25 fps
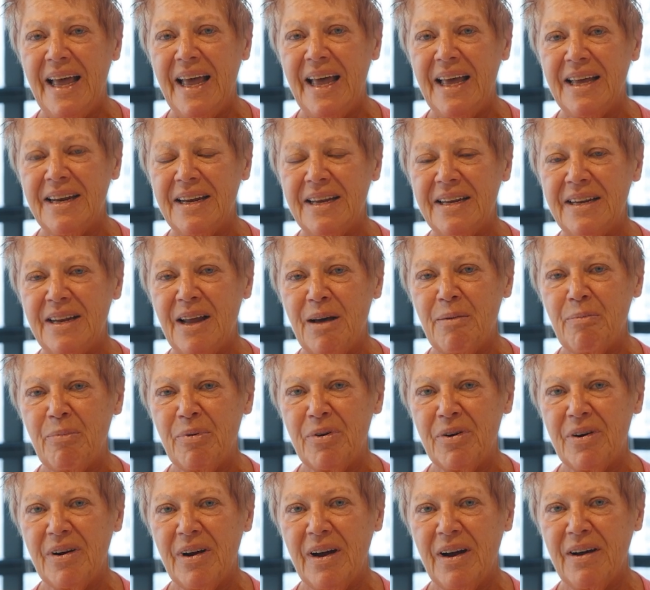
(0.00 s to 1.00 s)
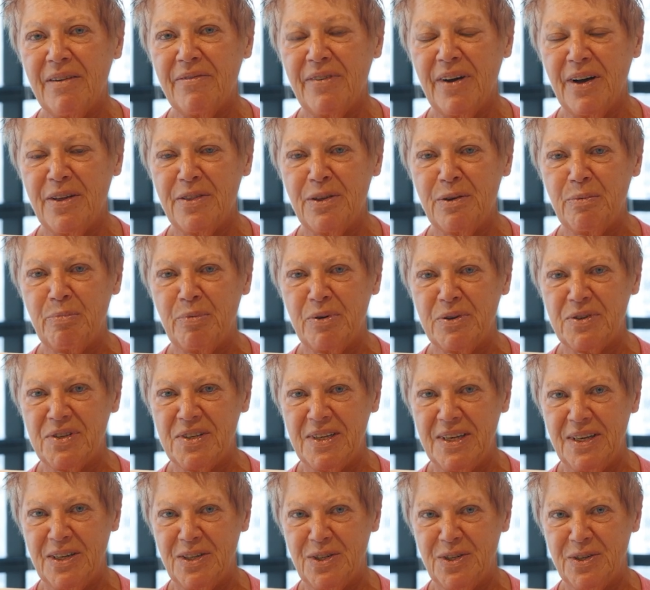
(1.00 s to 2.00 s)
and a number of other
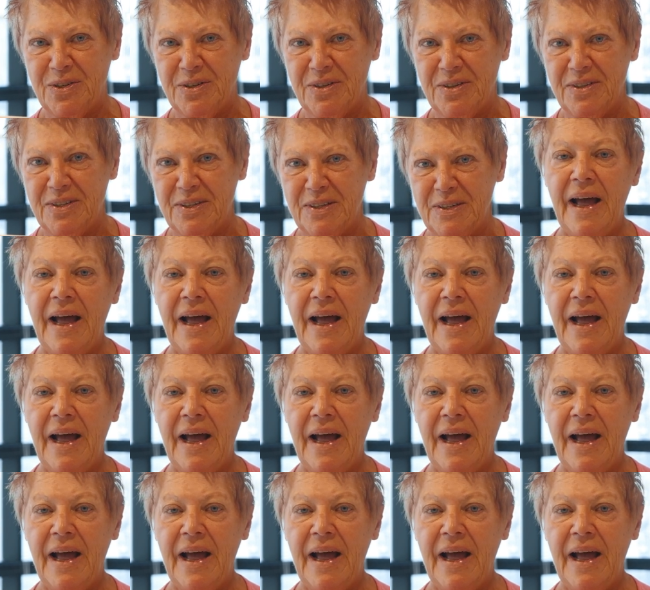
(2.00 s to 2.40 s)
procedures.